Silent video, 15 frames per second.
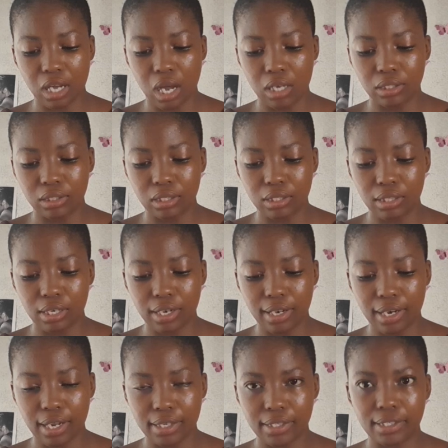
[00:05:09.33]
attending
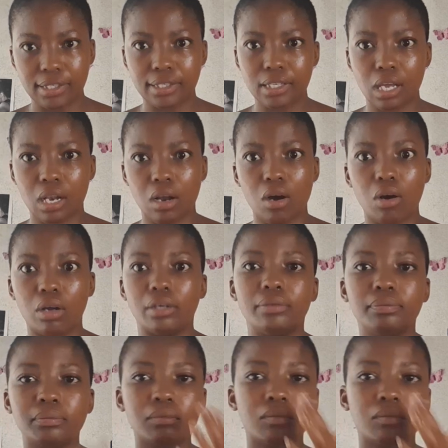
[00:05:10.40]
classes and all?